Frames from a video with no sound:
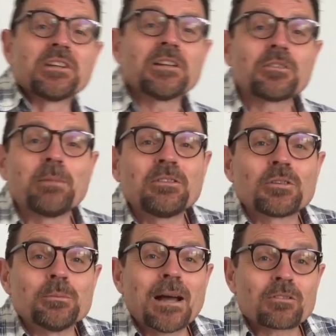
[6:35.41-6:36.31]
Nunn's
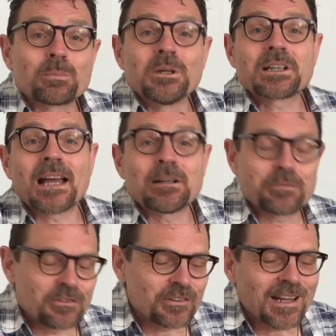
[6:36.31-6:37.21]
mental maths workout
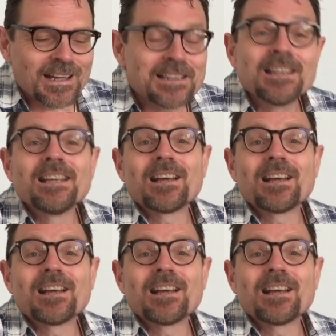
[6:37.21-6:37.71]
for today.